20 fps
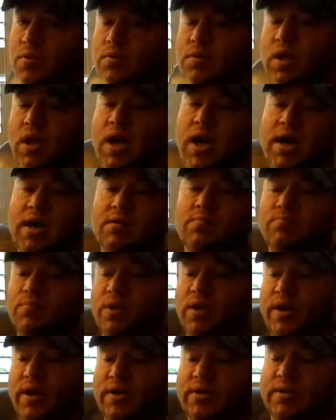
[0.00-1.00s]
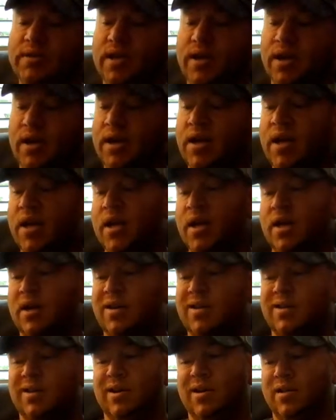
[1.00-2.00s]
I know there was a lot of complaints that
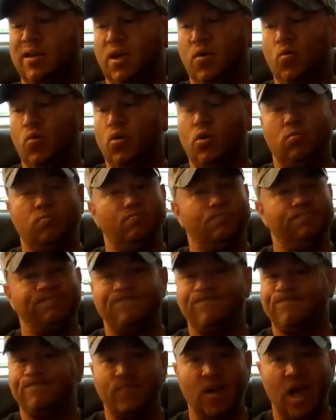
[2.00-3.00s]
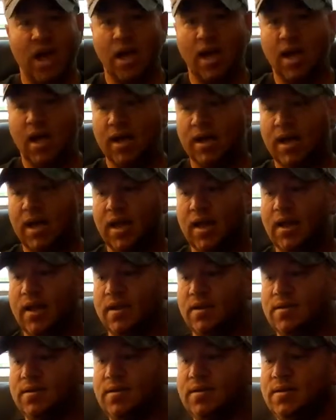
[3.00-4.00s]
they weren't. I
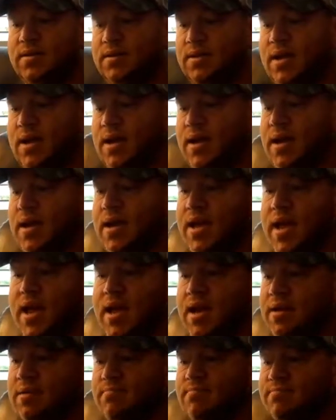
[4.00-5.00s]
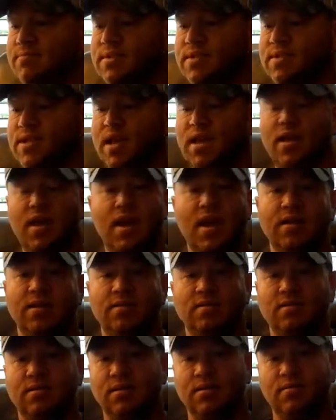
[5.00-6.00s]
can't
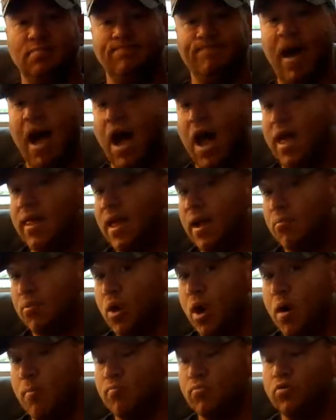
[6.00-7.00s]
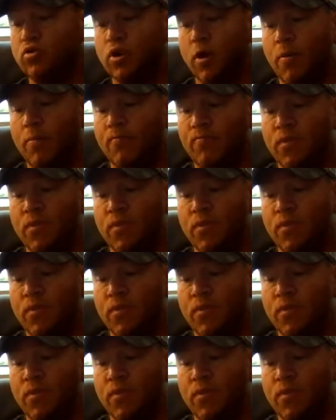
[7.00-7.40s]
say that I had that problem.